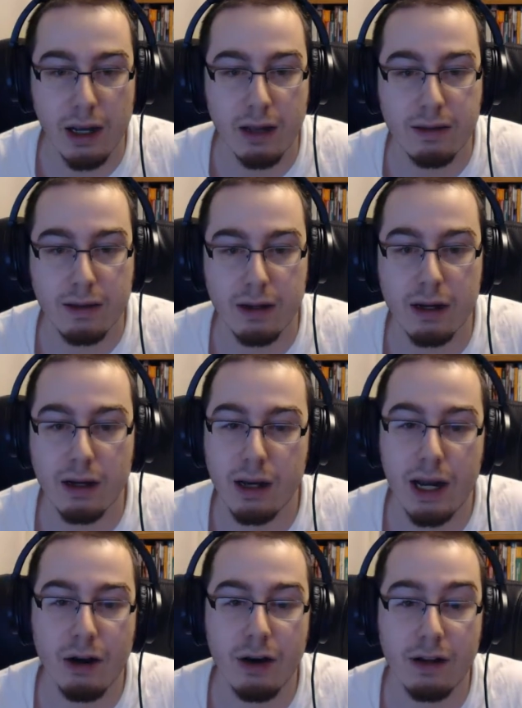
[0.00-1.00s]
It's going
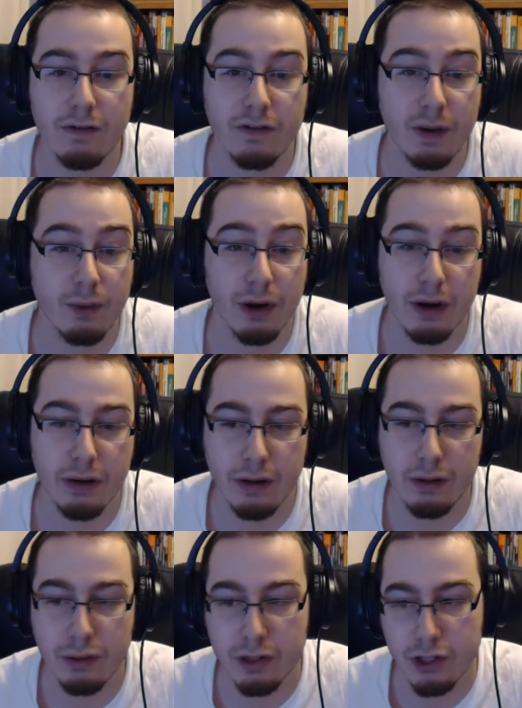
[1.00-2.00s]
to air in
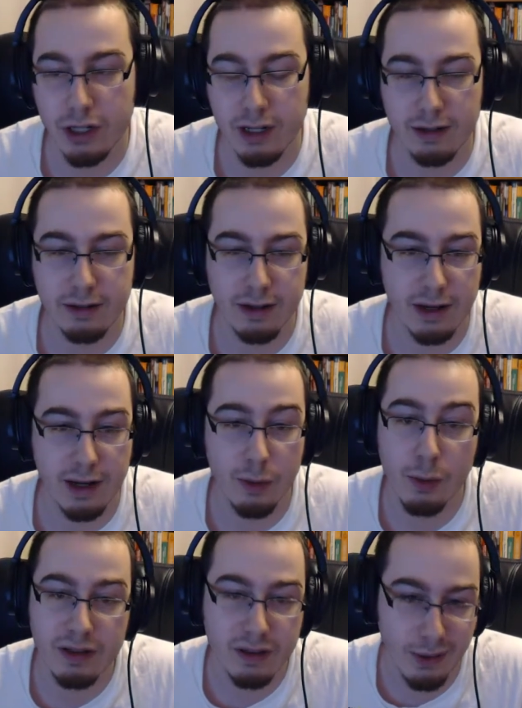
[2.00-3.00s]
February, which is a
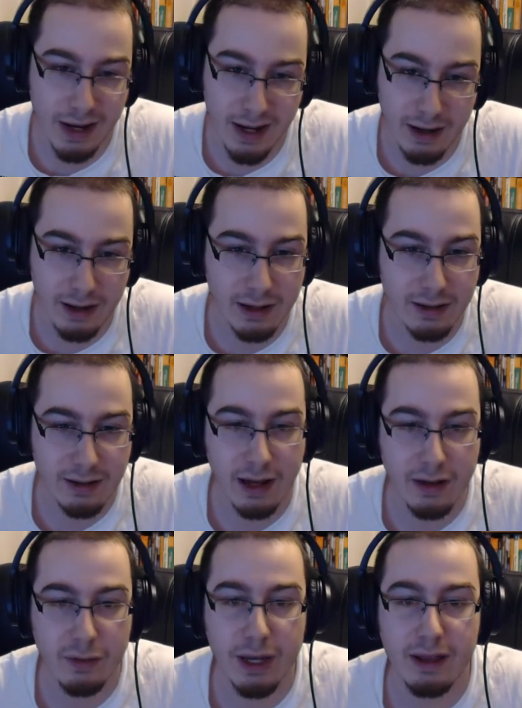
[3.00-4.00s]
couple months away. It's
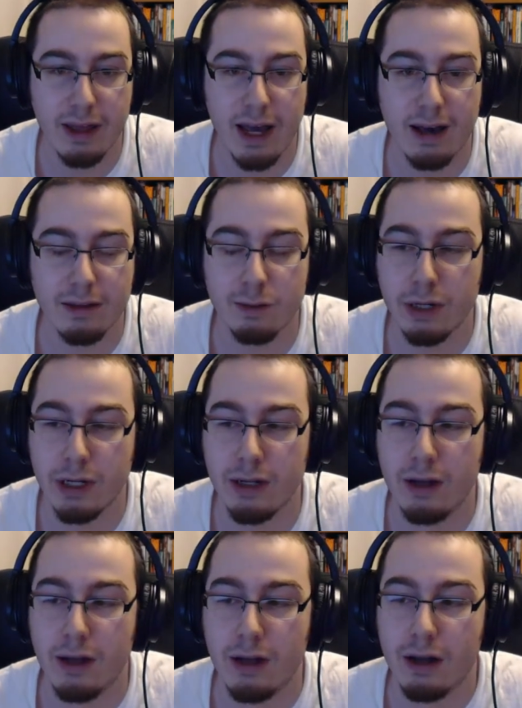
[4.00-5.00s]
kind of a pain in the ass, but